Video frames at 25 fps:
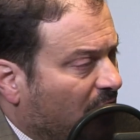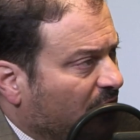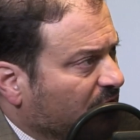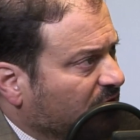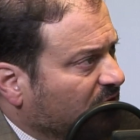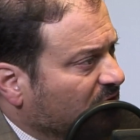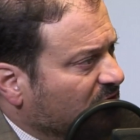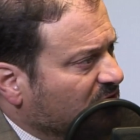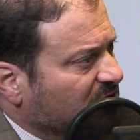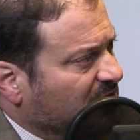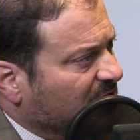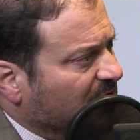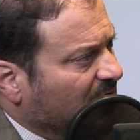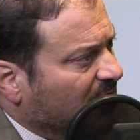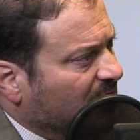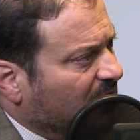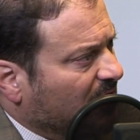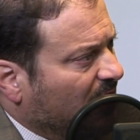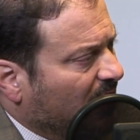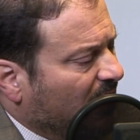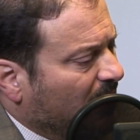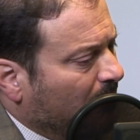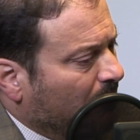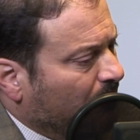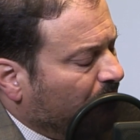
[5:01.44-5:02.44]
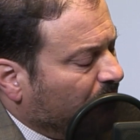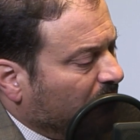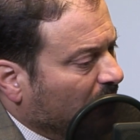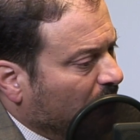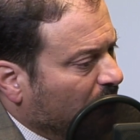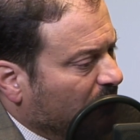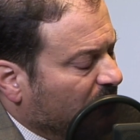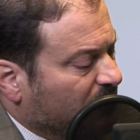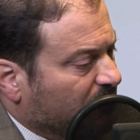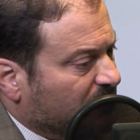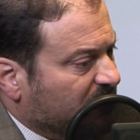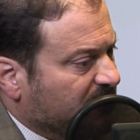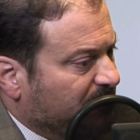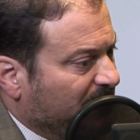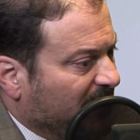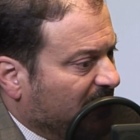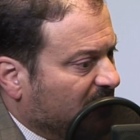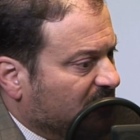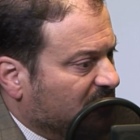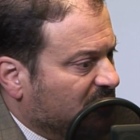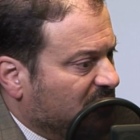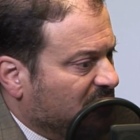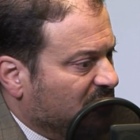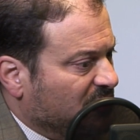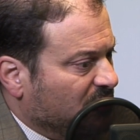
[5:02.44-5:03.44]
also seen it with
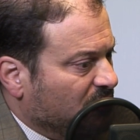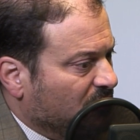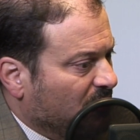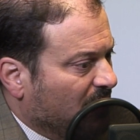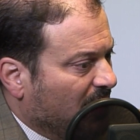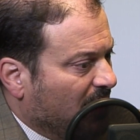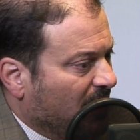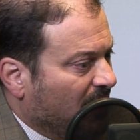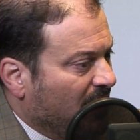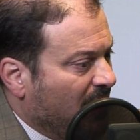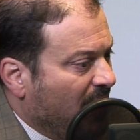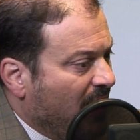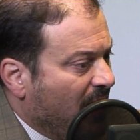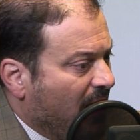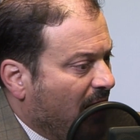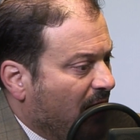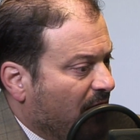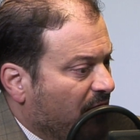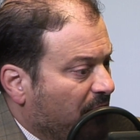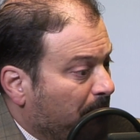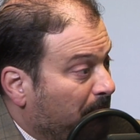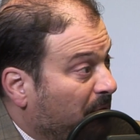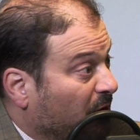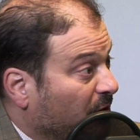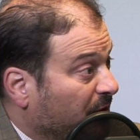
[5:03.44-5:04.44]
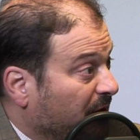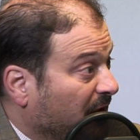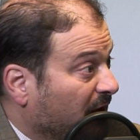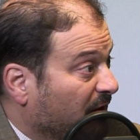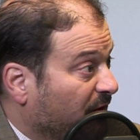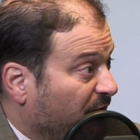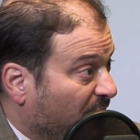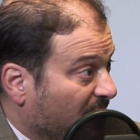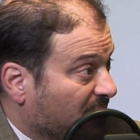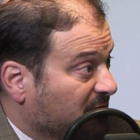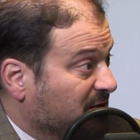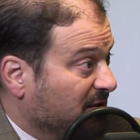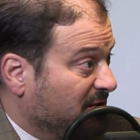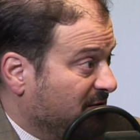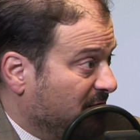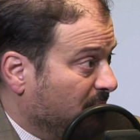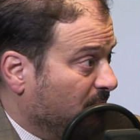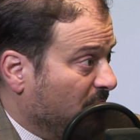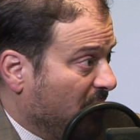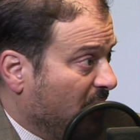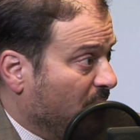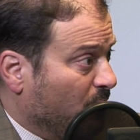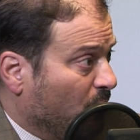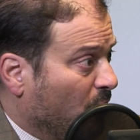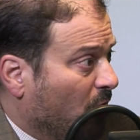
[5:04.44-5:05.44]
respect to the building of fences
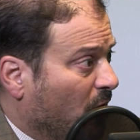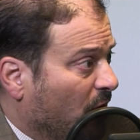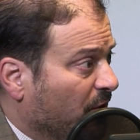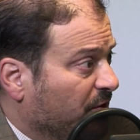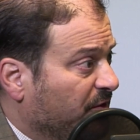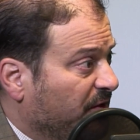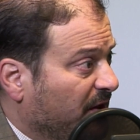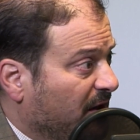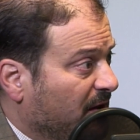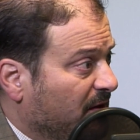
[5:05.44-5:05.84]
and walls.